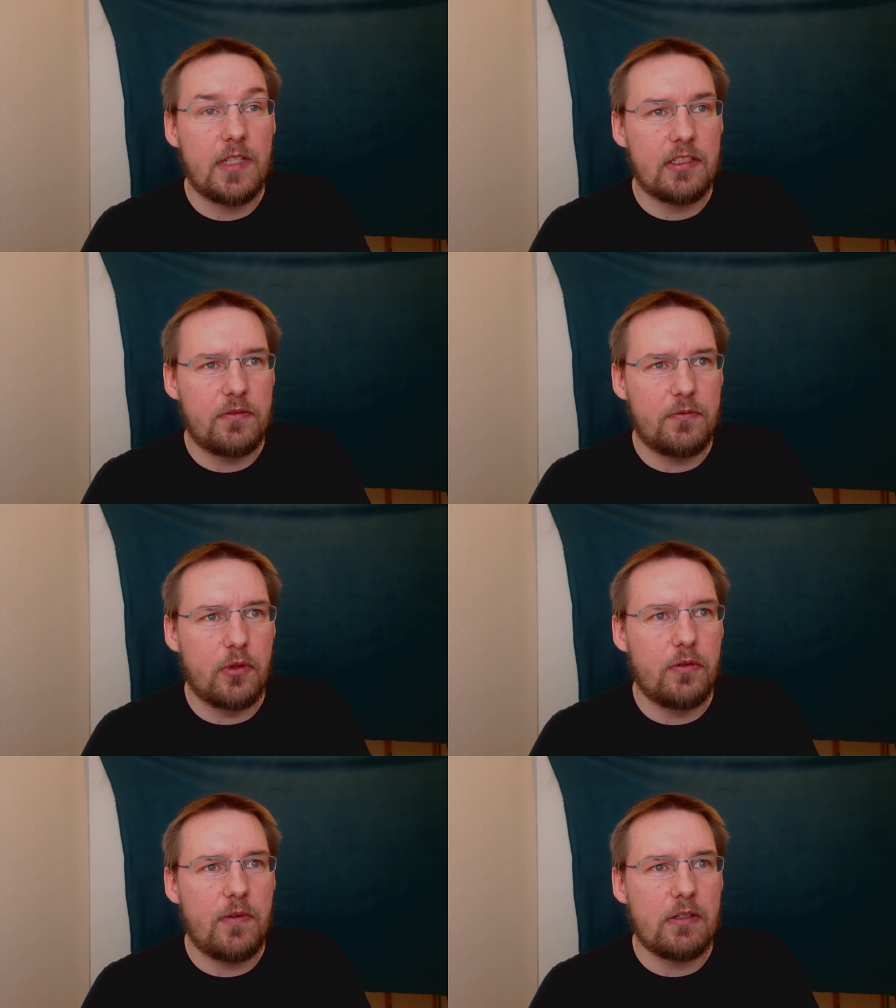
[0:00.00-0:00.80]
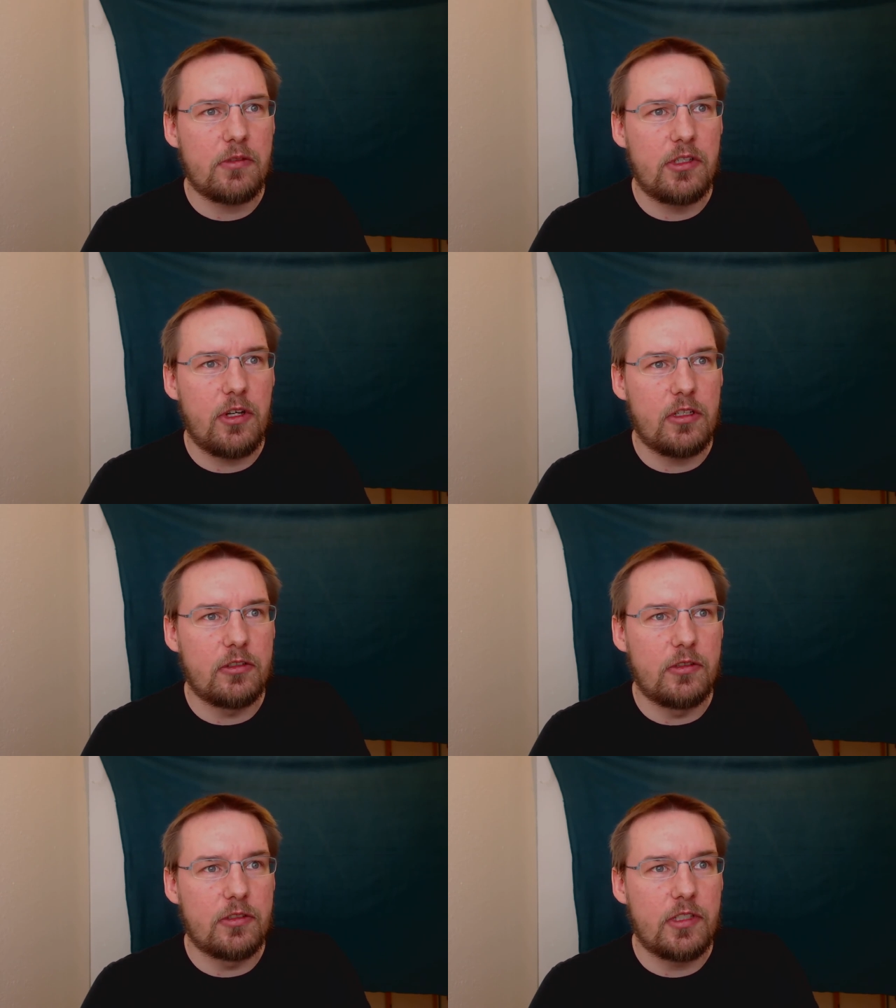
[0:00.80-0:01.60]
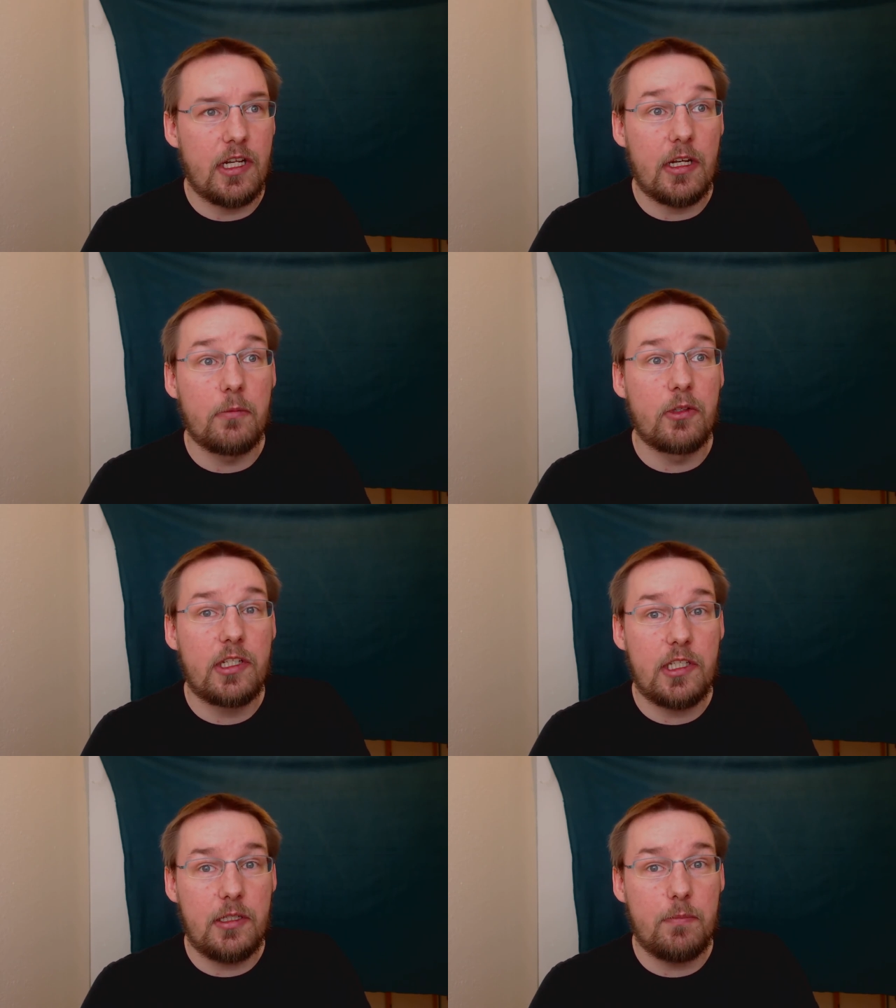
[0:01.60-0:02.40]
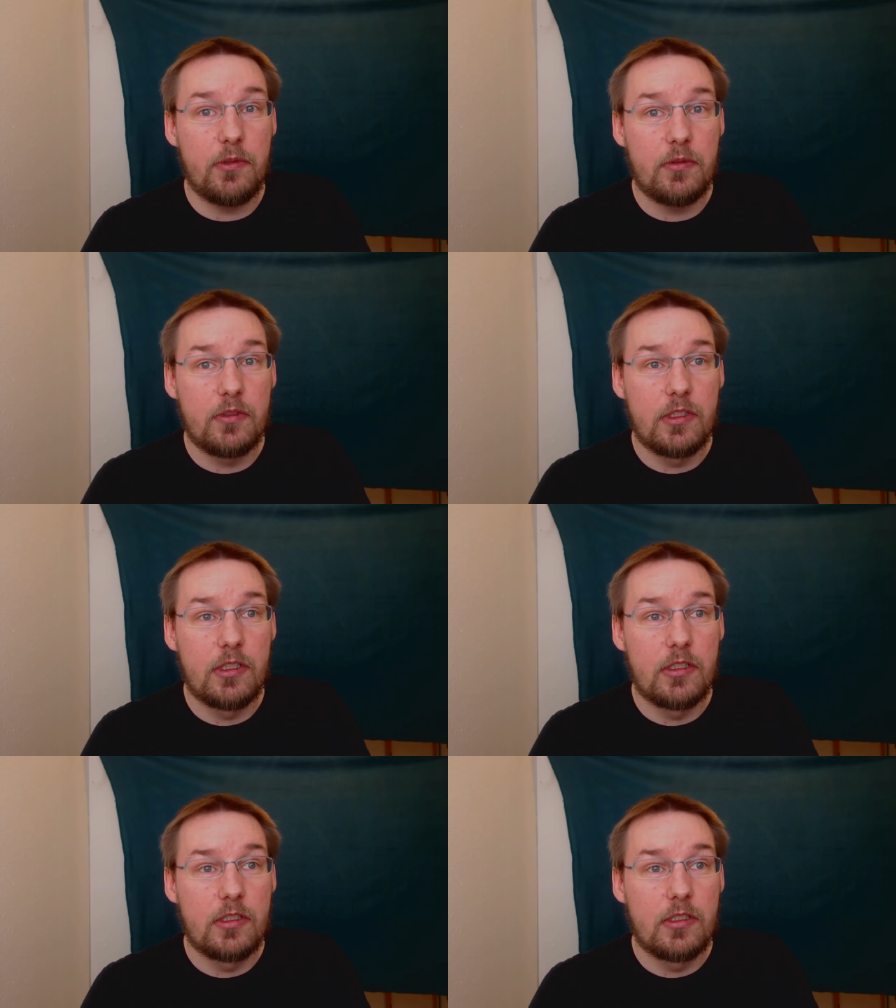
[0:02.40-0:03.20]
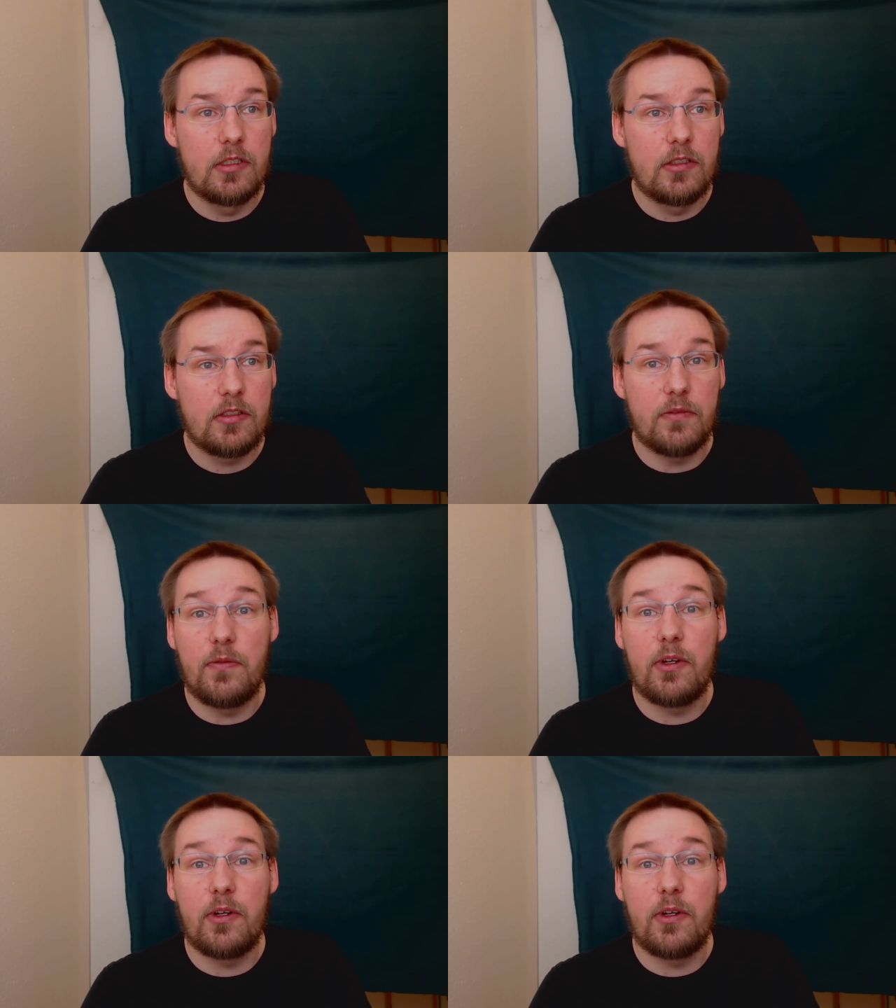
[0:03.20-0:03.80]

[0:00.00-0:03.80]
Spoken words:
That's $4,000, and I will keep the